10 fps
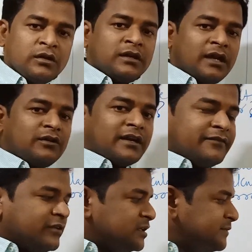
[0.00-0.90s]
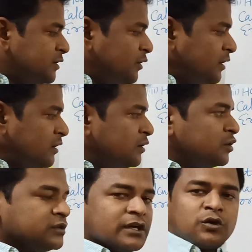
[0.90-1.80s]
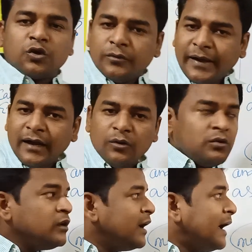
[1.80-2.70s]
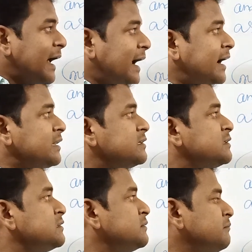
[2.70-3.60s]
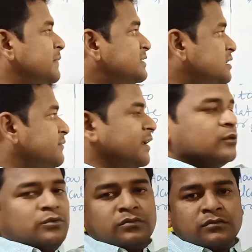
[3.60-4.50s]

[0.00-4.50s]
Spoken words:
Now the difference between the true value and the measured value.